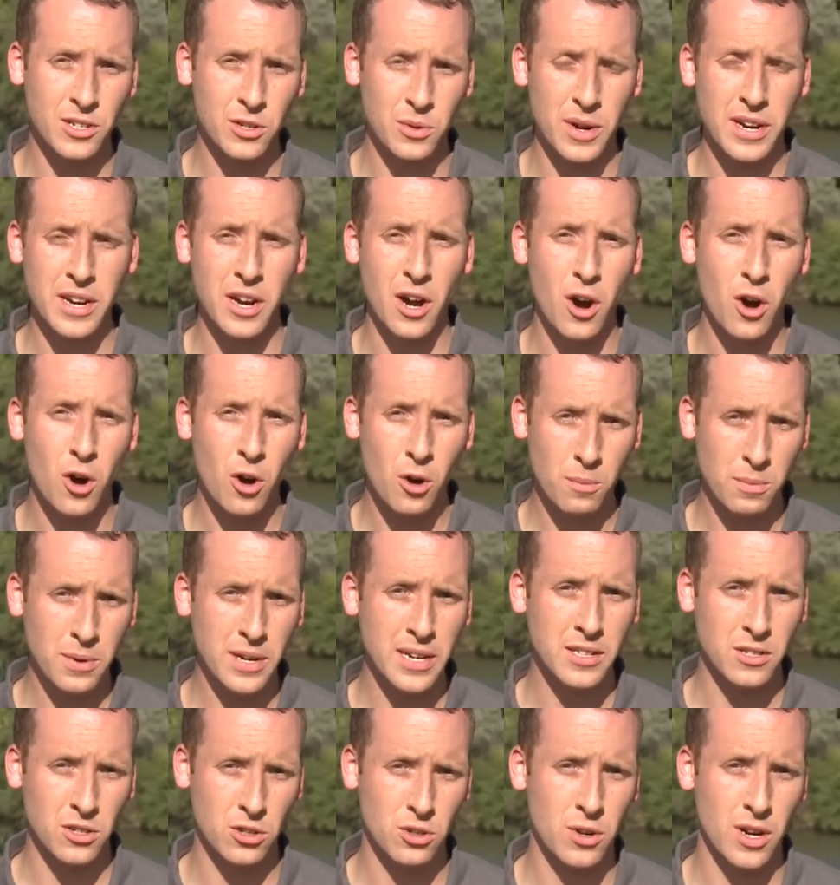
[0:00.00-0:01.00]
during home
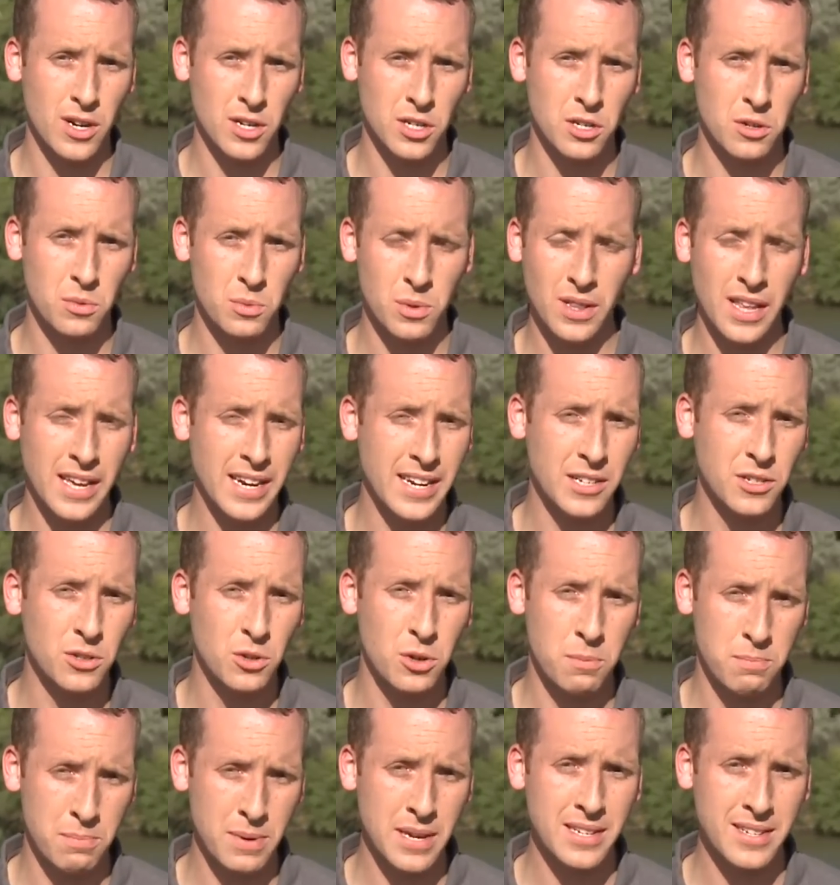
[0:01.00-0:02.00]
construction related to
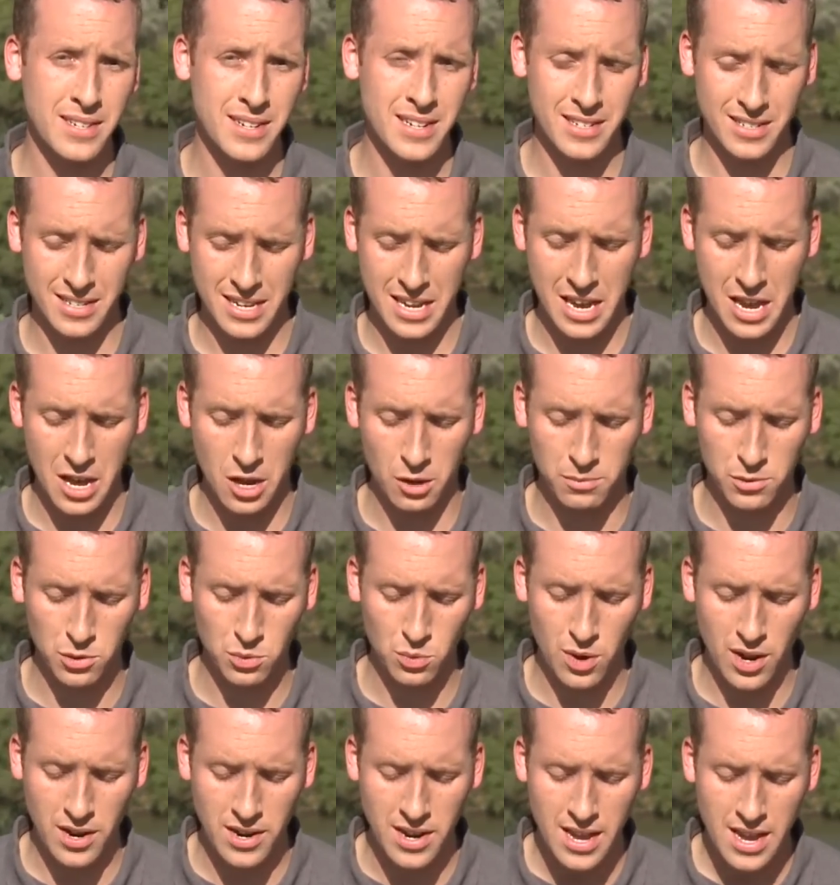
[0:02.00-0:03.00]
a business he helps
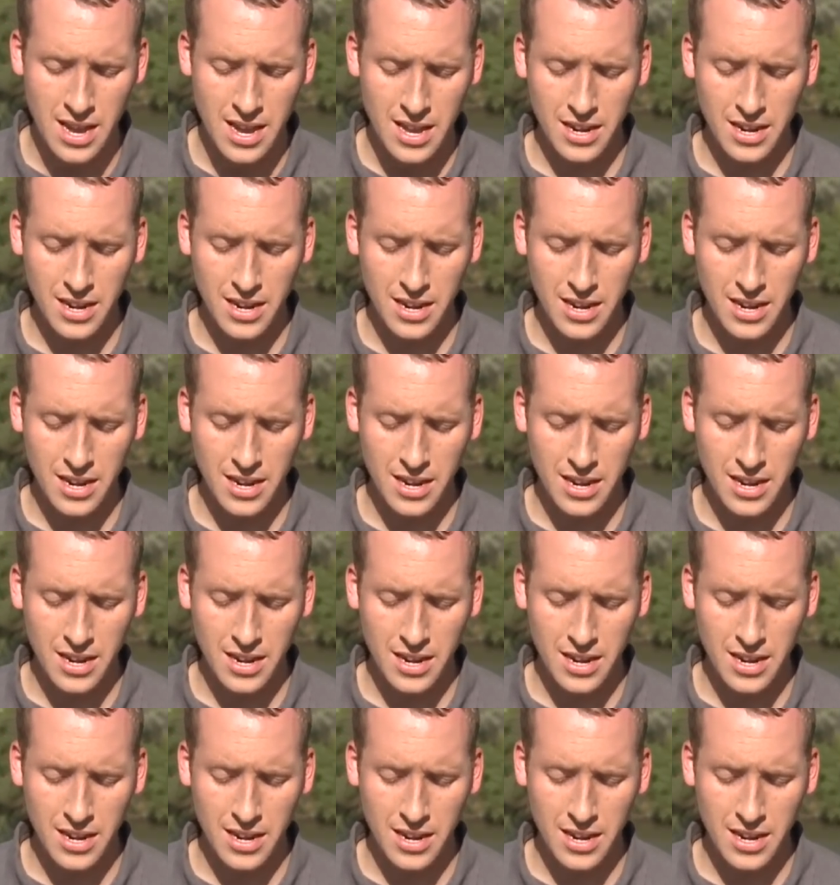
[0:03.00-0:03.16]
run.